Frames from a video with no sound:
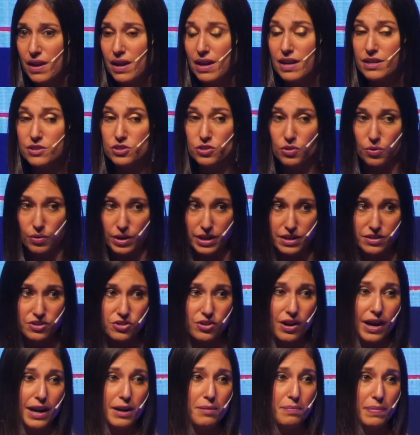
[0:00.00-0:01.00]
It's going to
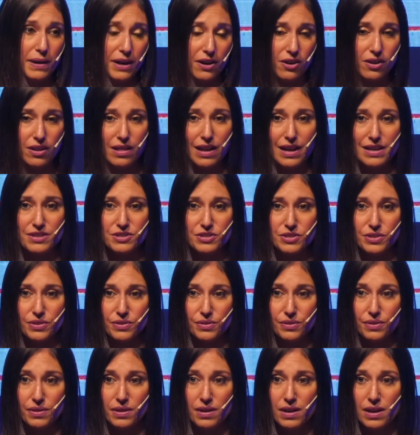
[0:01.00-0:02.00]
try and paralyze you.
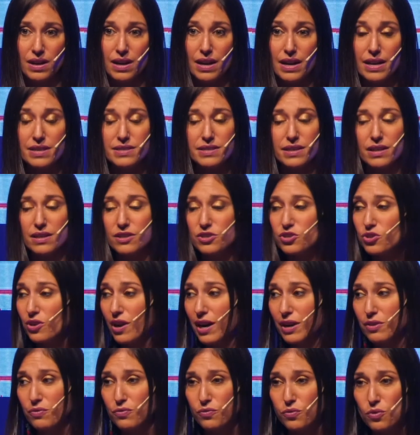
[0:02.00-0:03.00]
It's going to try
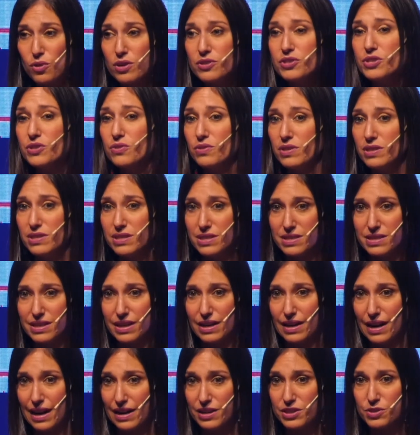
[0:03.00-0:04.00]
and force you to
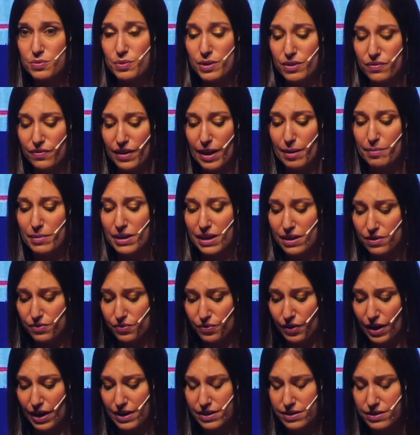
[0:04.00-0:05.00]
disconnect with family and
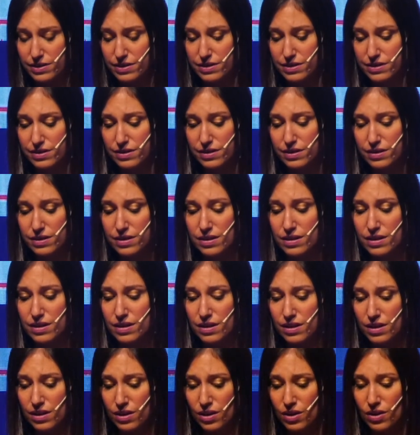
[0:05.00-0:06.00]
friends.
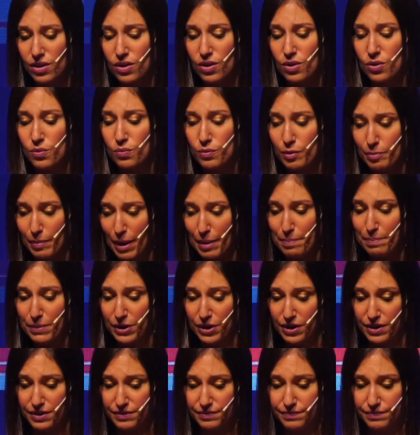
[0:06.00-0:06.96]
Remember,